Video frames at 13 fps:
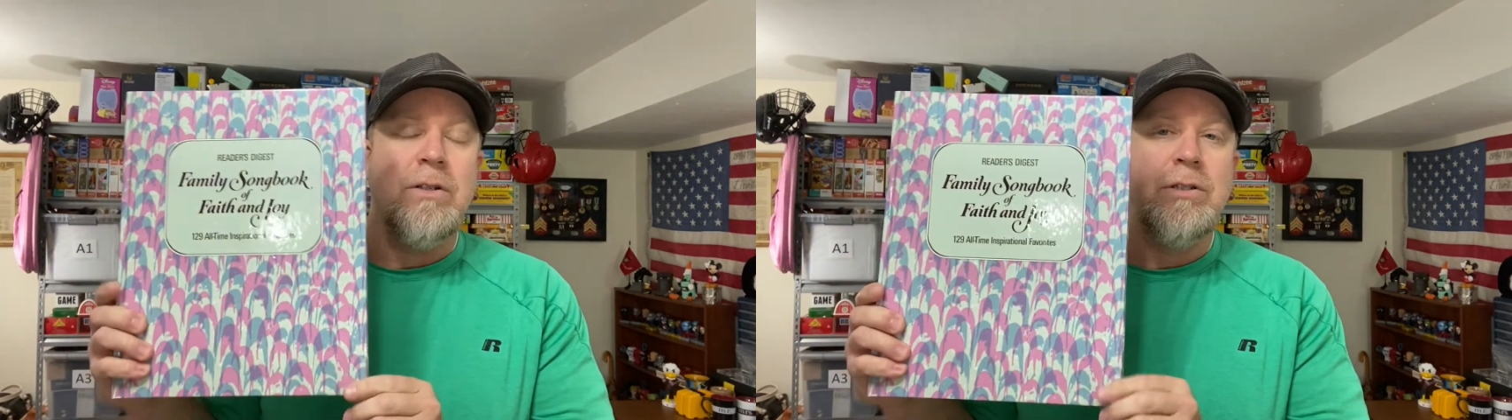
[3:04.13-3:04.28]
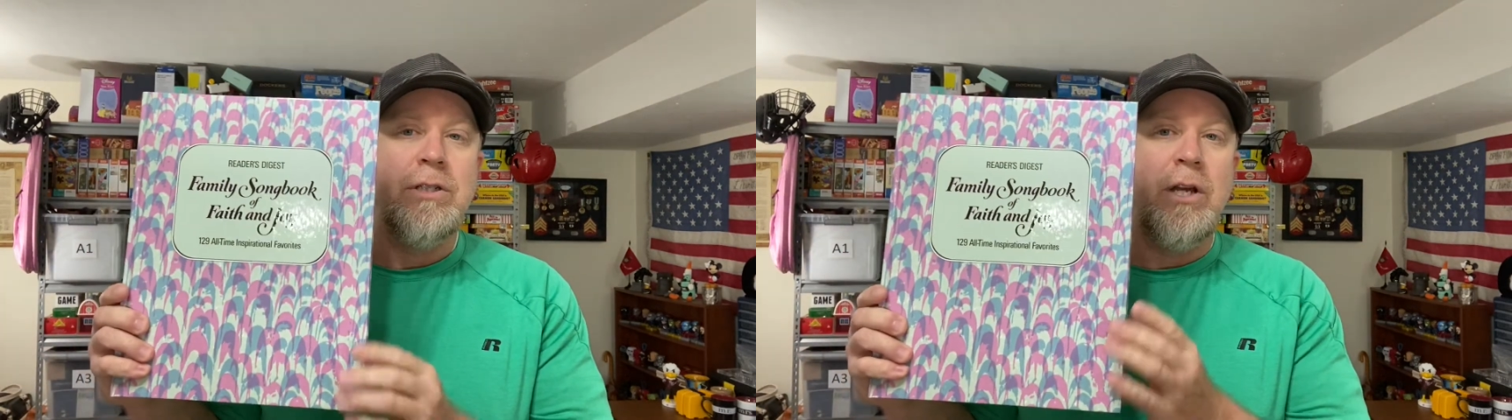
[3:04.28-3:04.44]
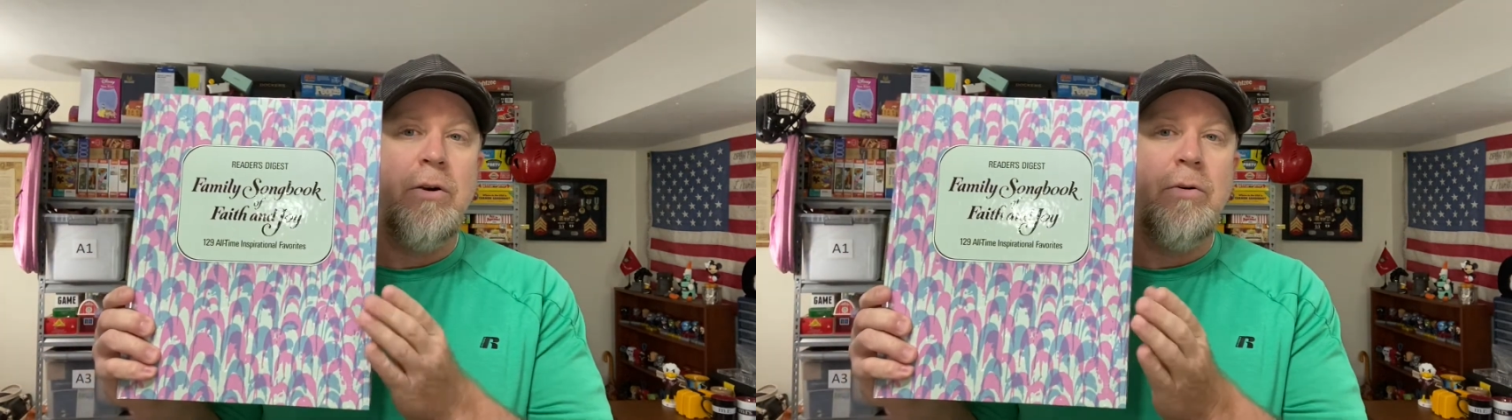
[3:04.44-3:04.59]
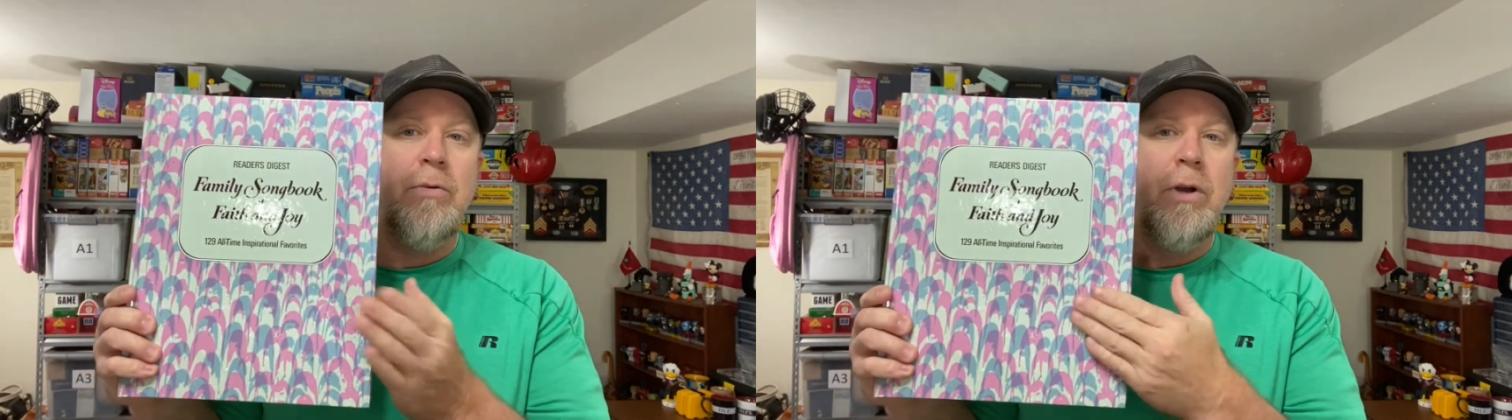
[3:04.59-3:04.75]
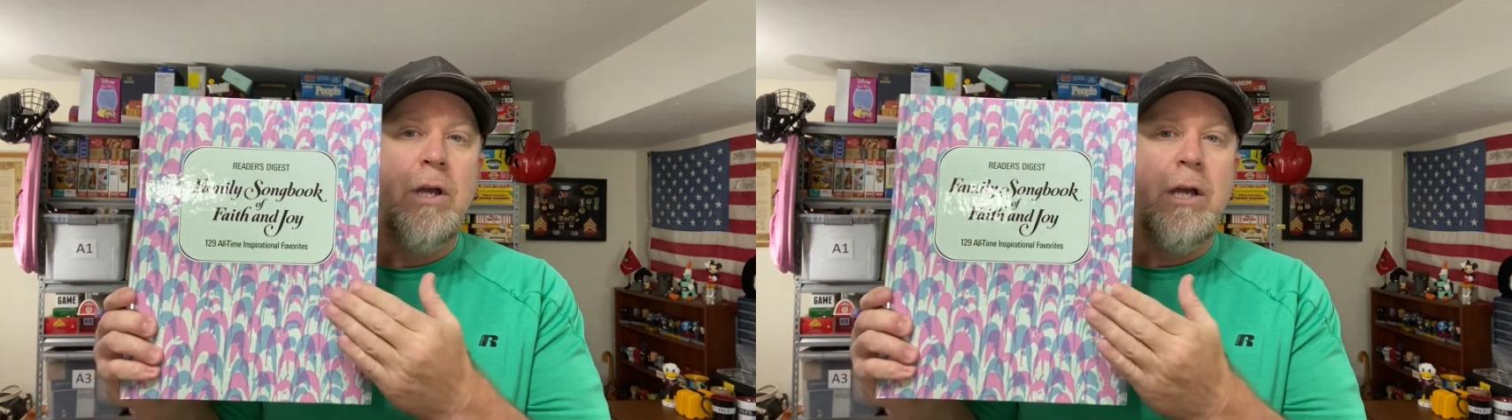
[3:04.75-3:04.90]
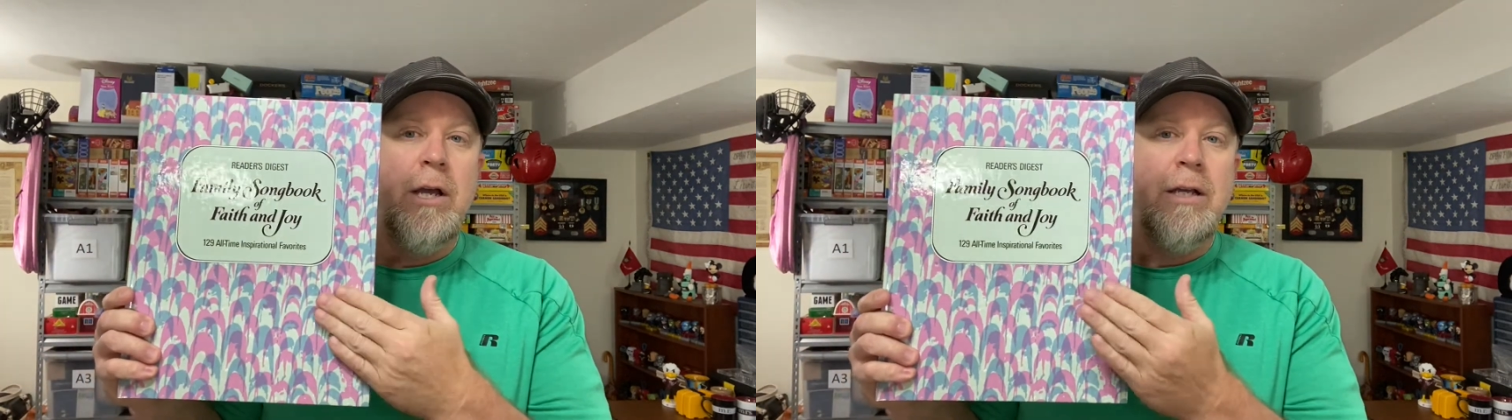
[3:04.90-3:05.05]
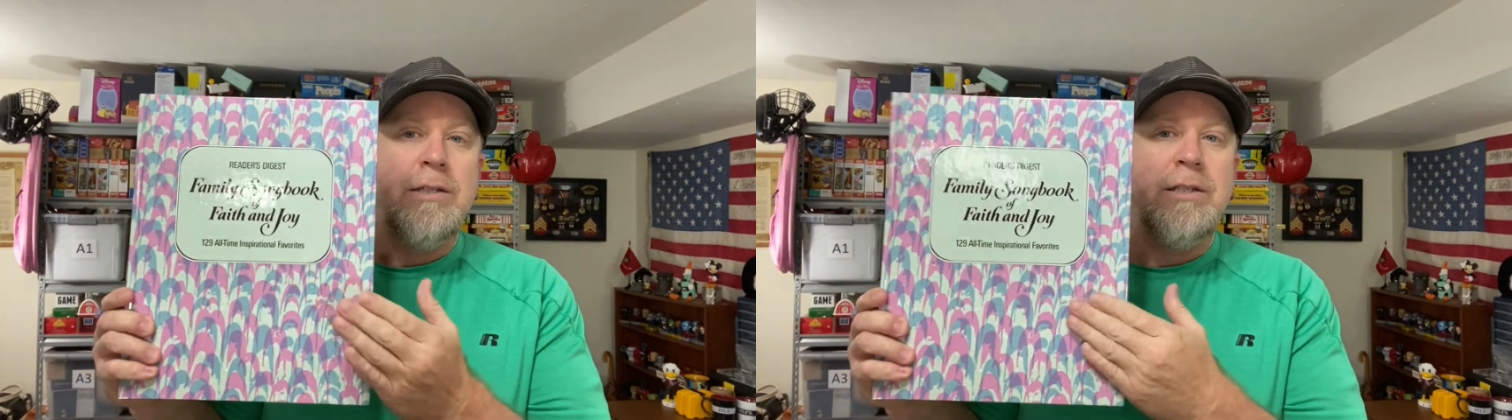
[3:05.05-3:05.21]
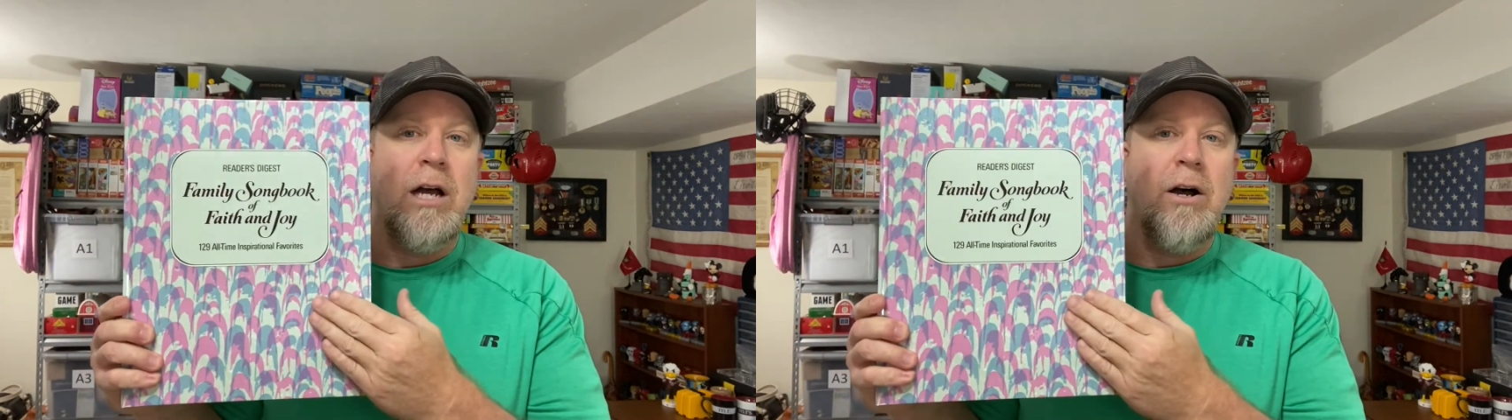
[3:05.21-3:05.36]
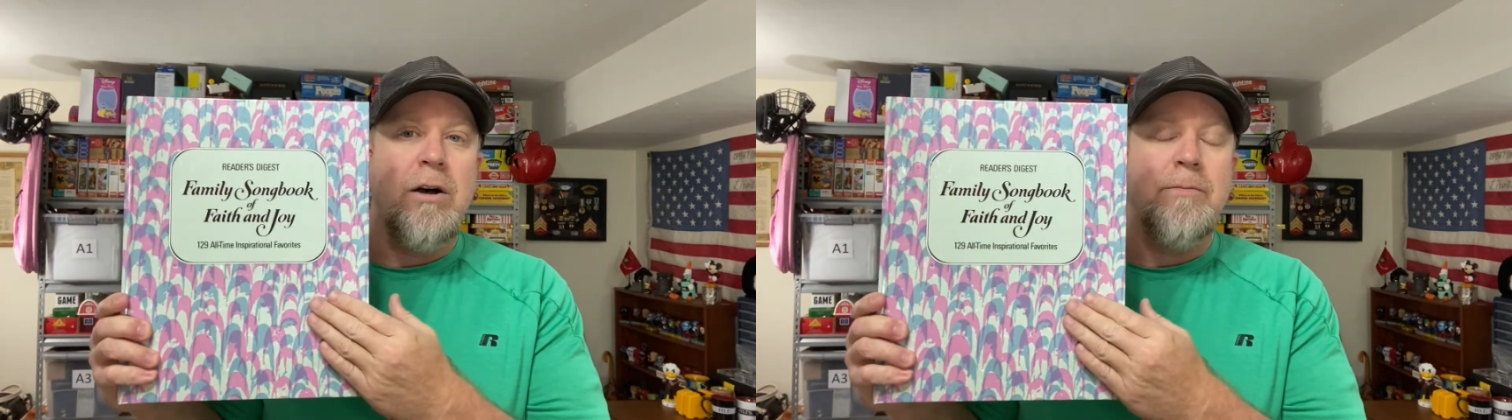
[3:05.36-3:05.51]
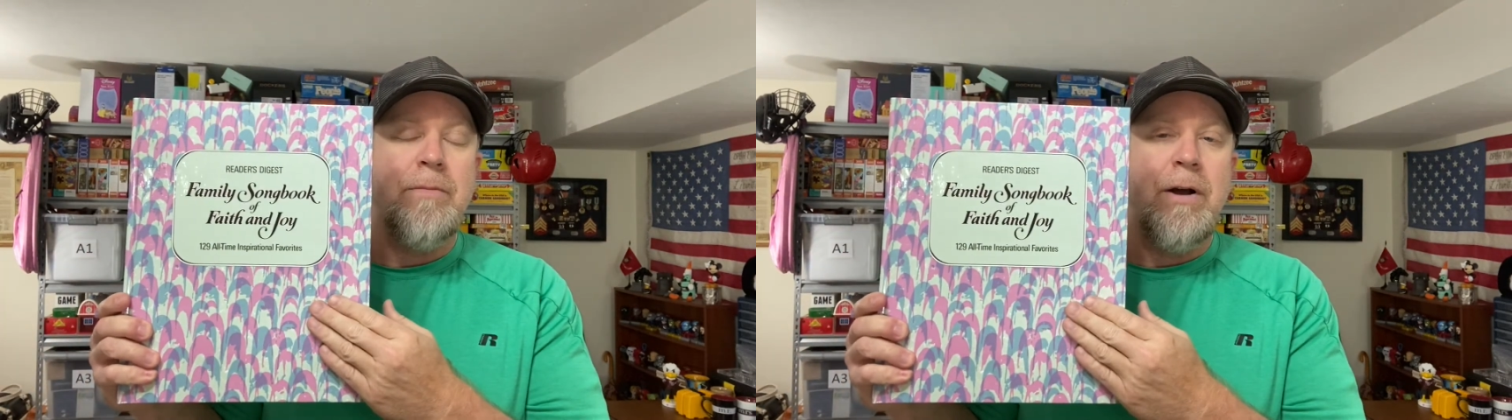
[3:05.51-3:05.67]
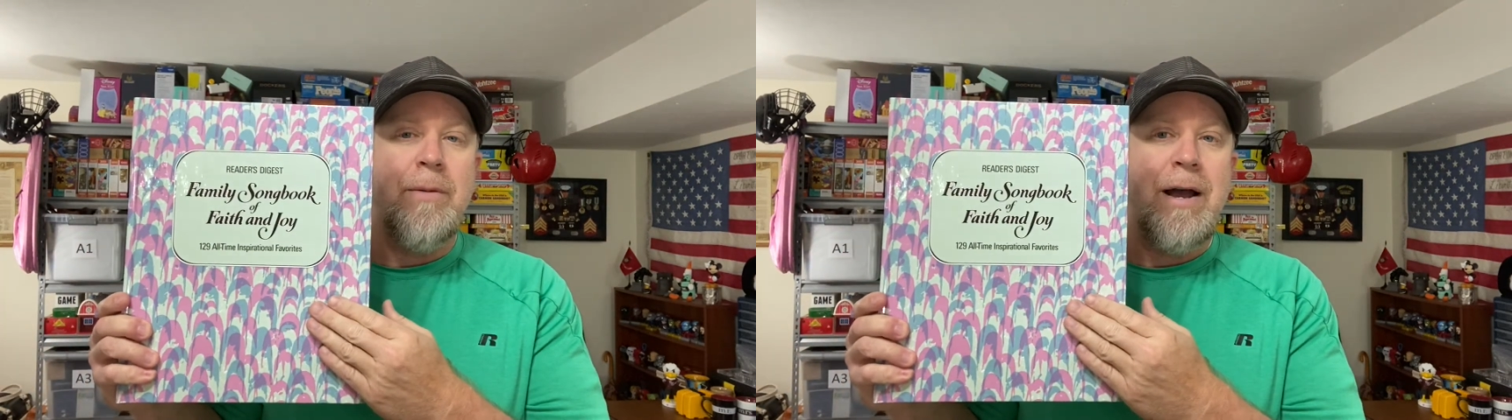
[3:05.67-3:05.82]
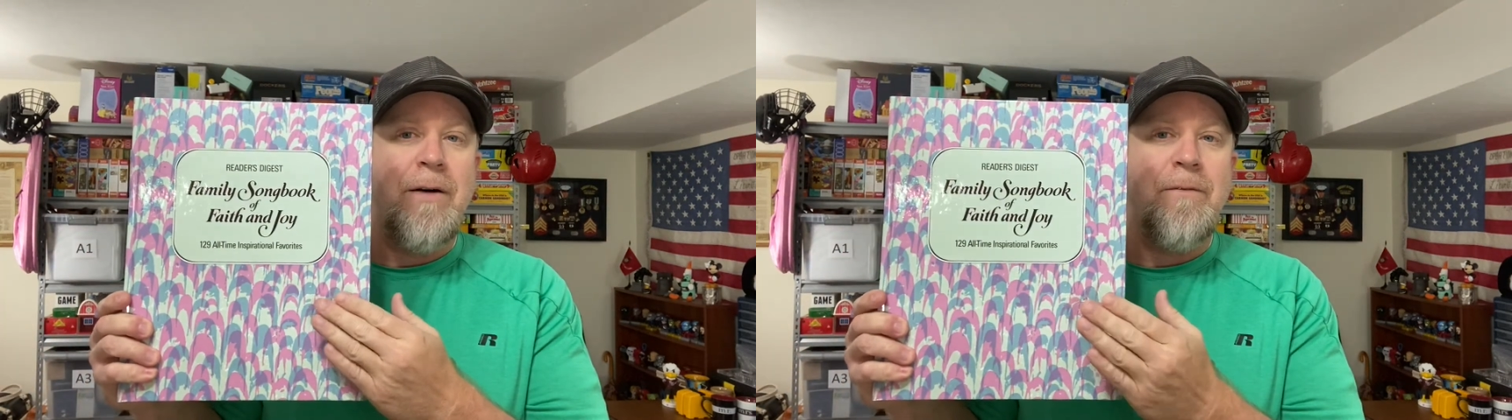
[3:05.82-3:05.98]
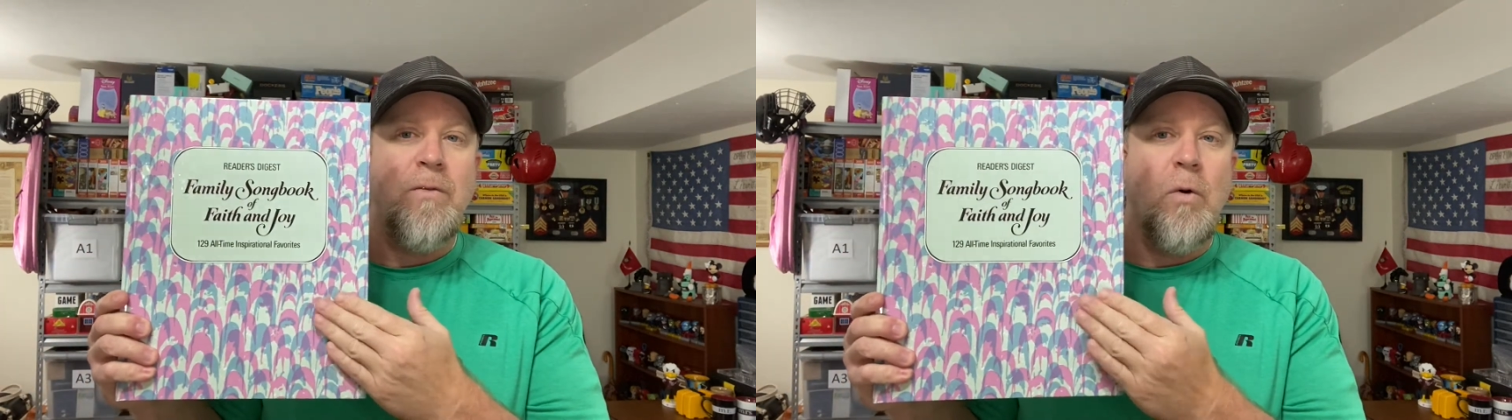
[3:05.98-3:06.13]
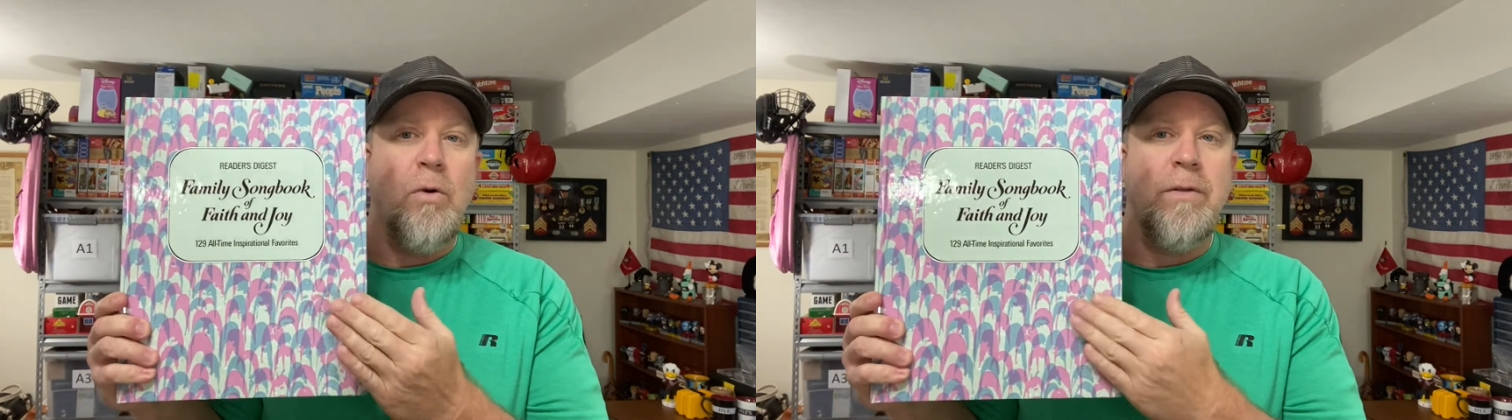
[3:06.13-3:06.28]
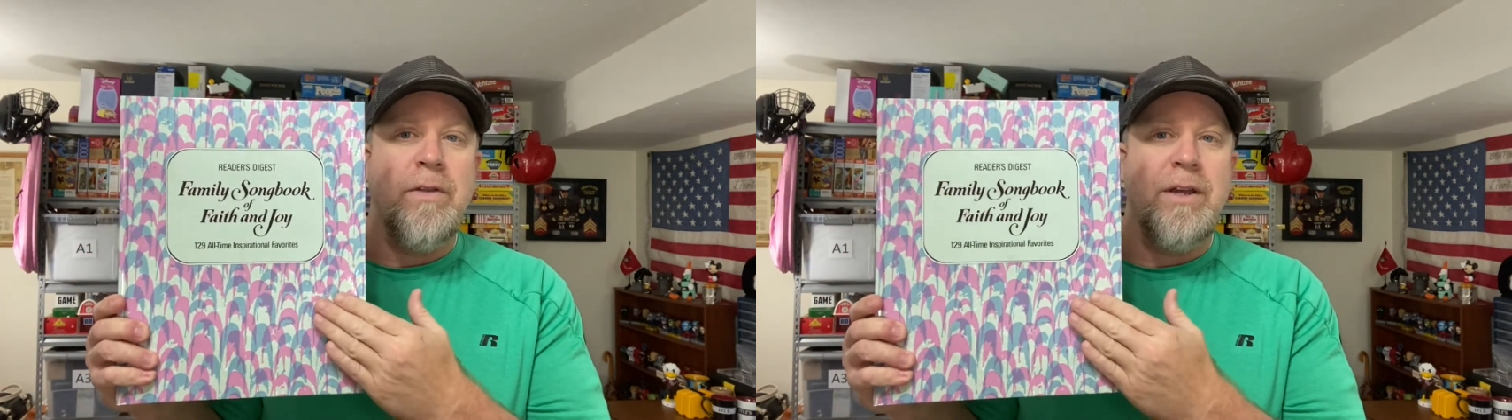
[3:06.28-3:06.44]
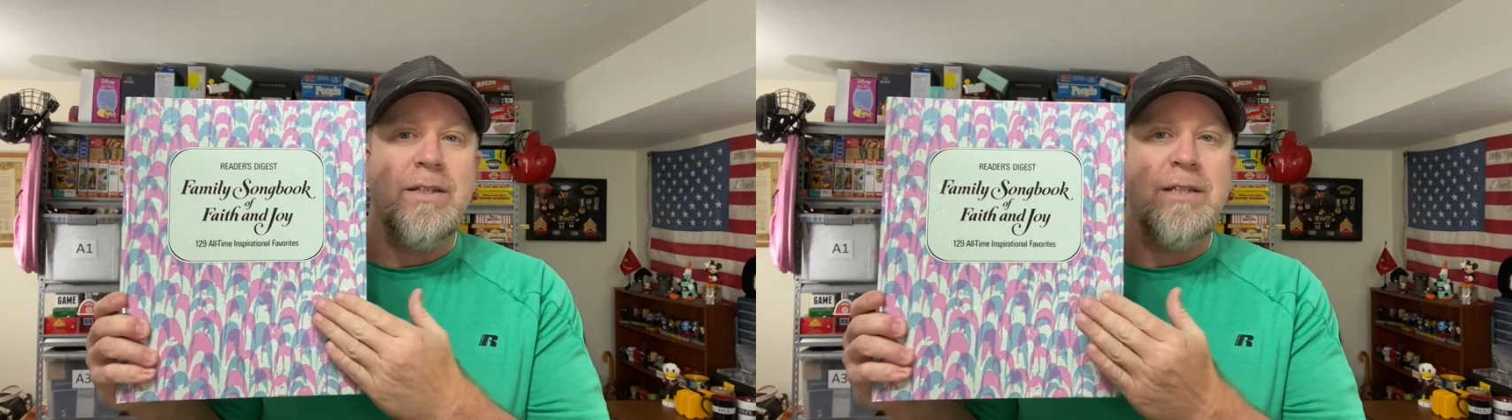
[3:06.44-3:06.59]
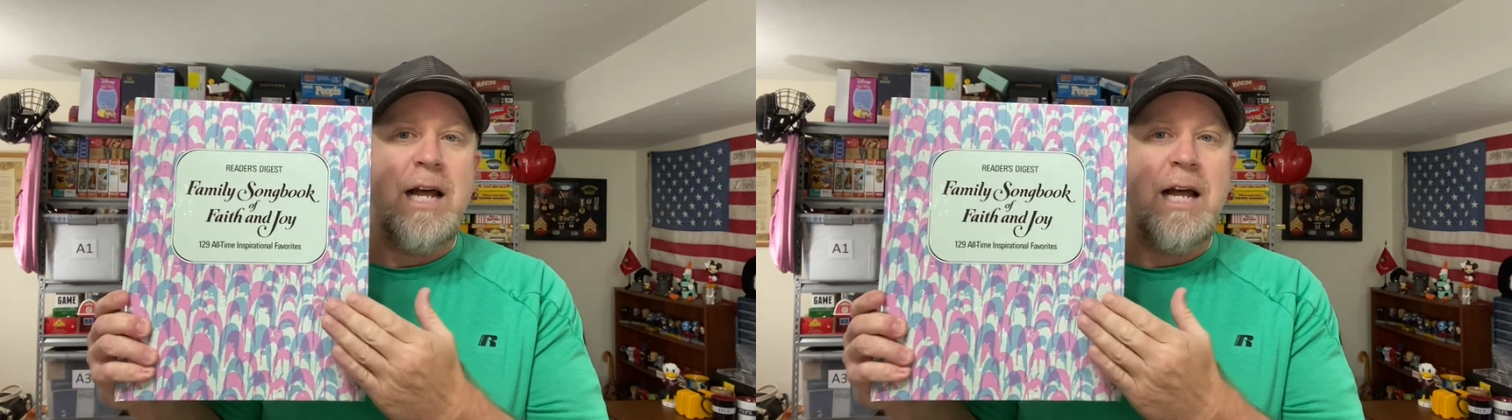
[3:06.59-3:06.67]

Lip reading: So saw about four of these,